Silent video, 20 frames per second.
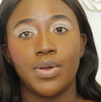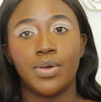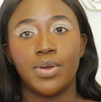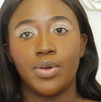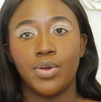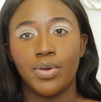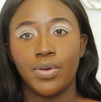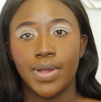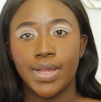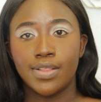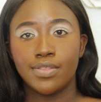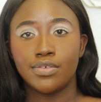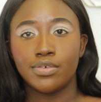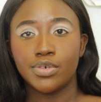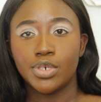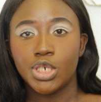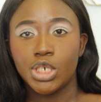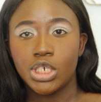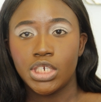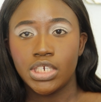gonna go into
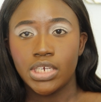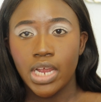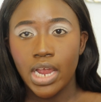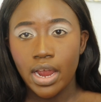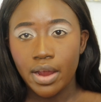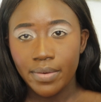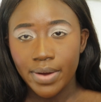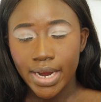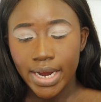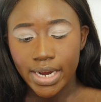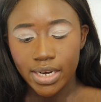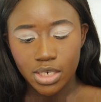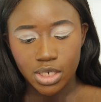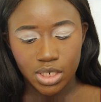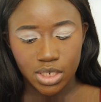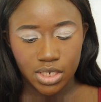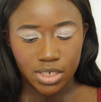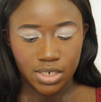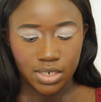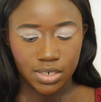
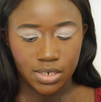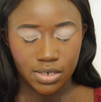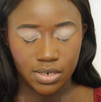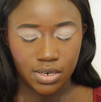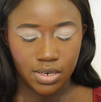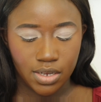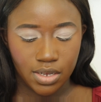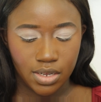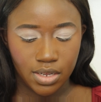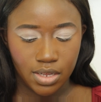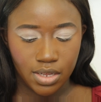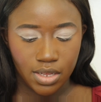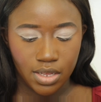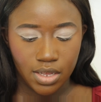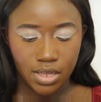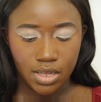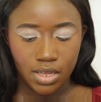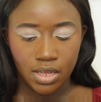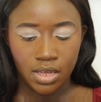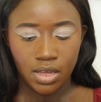Cherish
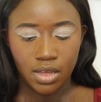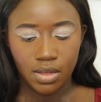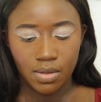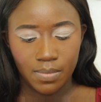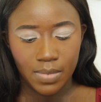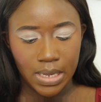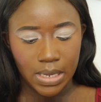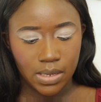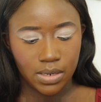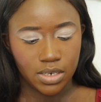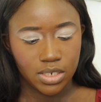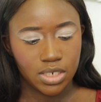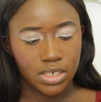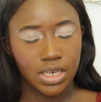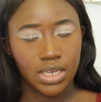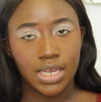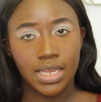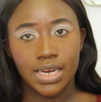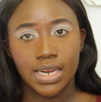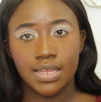on my other
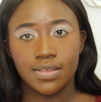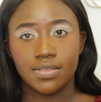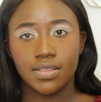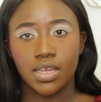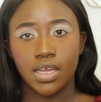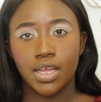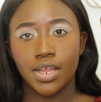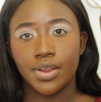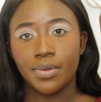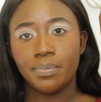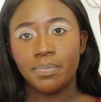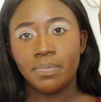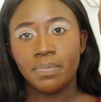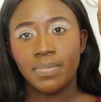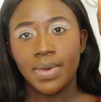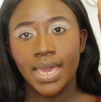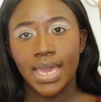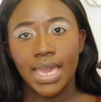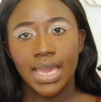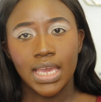cheek, and that's the other
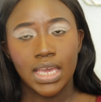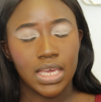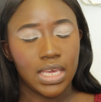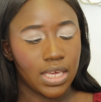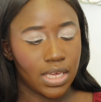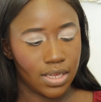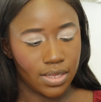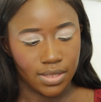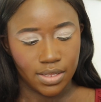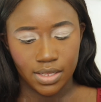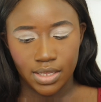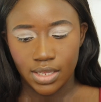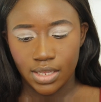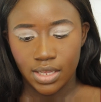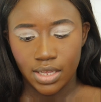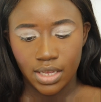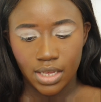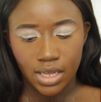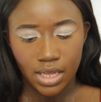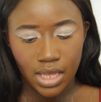pink
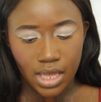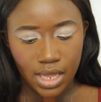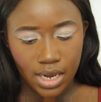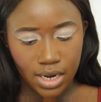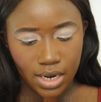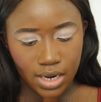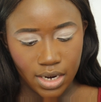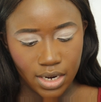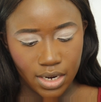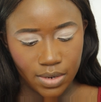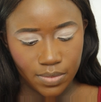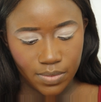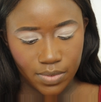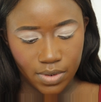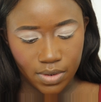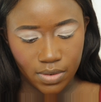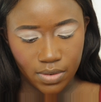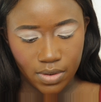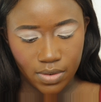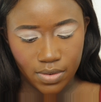color. We're
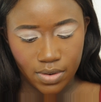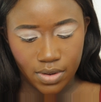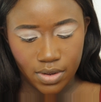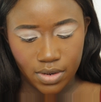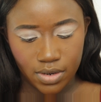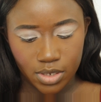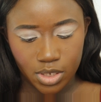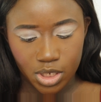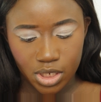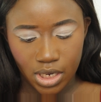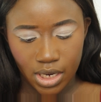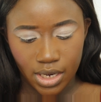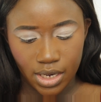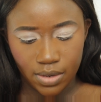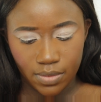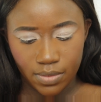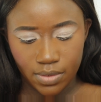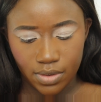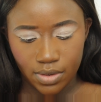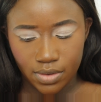gonna go on other cheek,
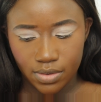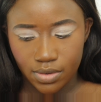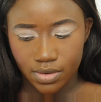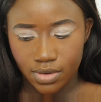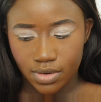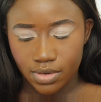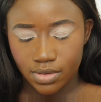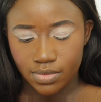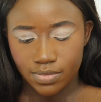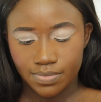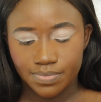on other,